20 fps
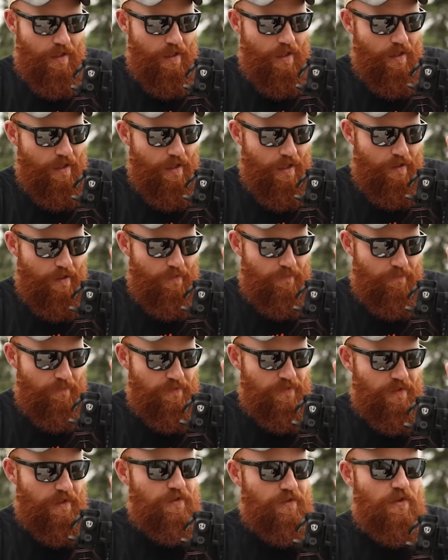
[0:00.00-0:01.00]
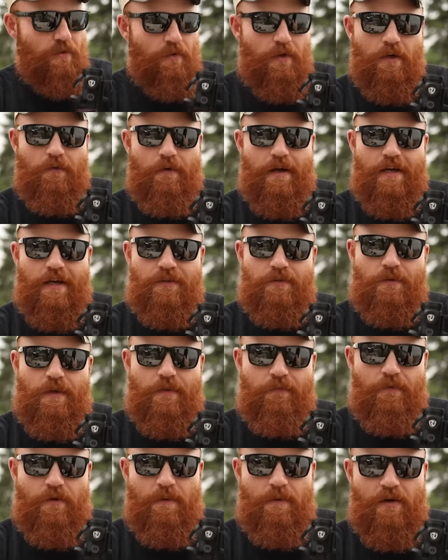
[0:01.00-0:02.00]
Uh, out of the first like 200 rounds, we
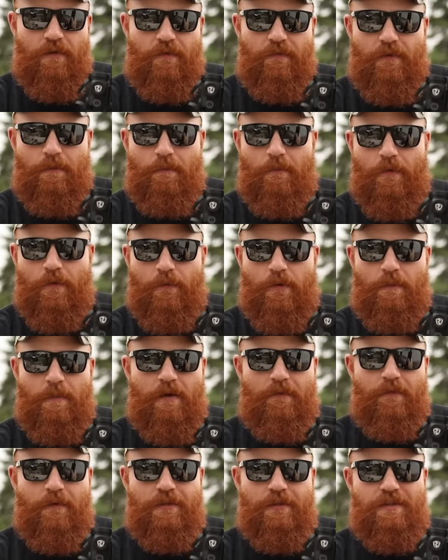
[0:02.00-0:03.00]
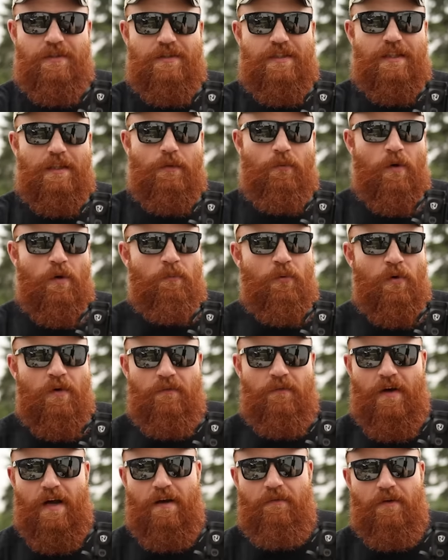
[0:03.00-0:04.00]
had three, mal three malfunctions. It's like
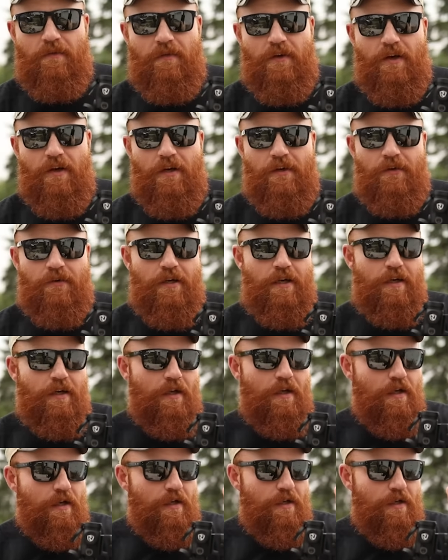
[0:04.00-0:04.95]
1.5 out of 100.